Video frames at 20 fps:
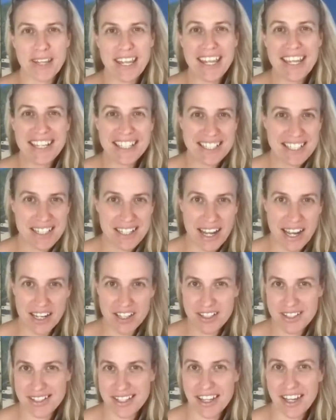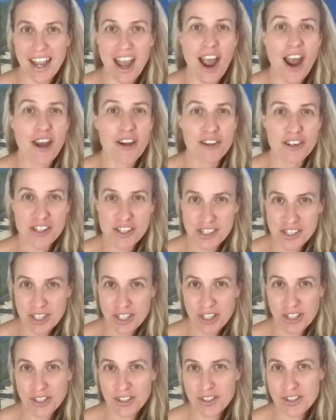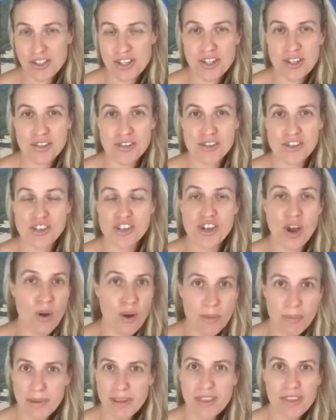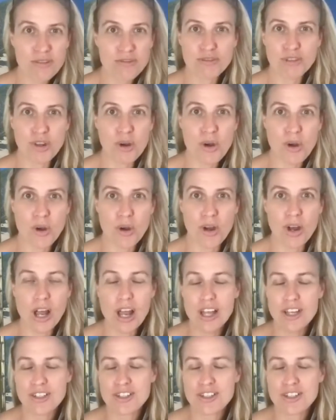here today just encouraging you to show up in the raw,